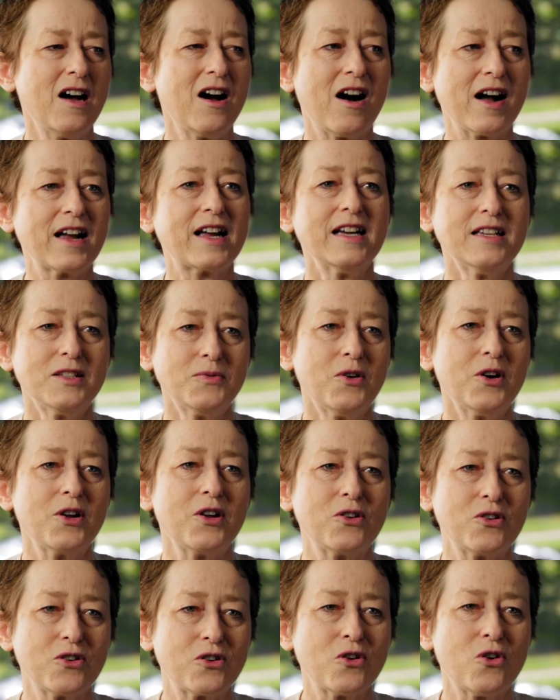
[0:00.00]
I guess, what you
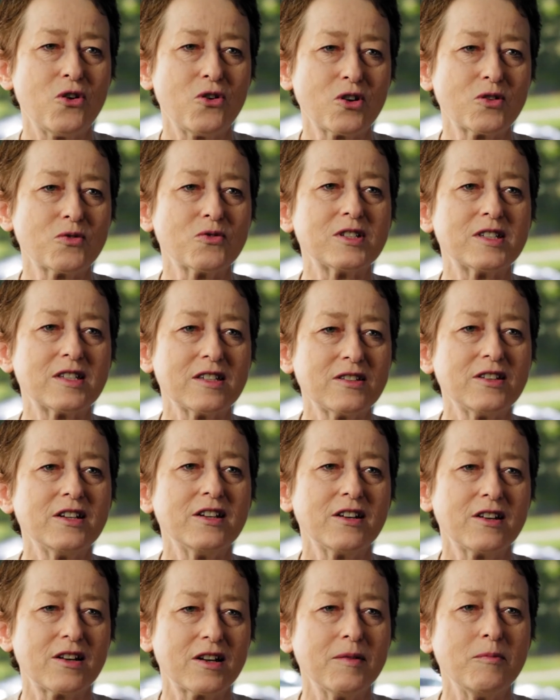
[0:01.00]
could call a
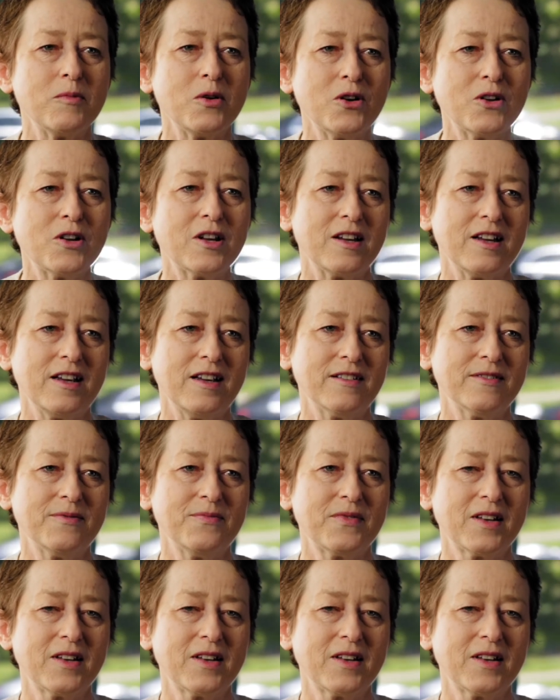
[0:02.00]
resilient community.